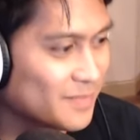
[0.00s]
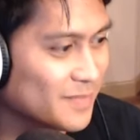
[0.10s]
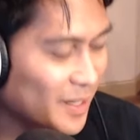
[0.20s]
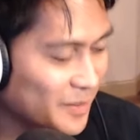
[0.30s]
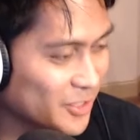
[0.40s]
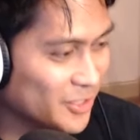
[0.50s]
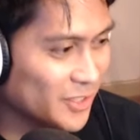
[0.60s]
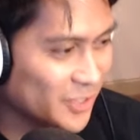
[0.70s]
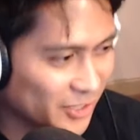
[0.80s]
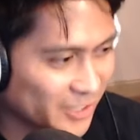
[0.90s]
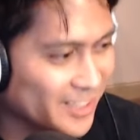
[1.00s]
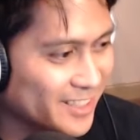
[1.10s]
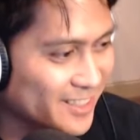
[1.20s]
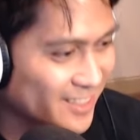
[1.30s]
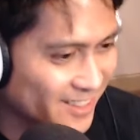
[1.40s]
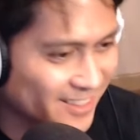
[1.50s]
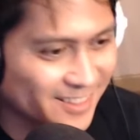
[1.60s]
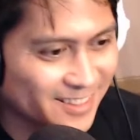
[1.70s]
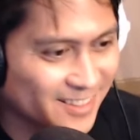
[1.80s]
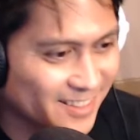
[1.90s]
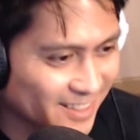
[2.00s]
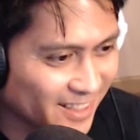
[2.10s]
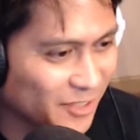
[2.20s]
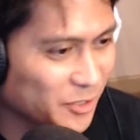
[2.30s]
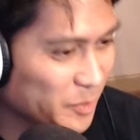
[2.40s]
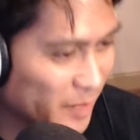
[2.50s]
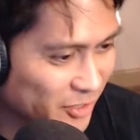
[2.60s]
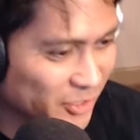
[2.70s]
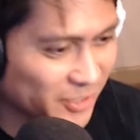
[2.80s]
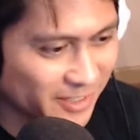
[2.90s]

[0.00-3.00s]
I'm just enjoying this. I don't know about you.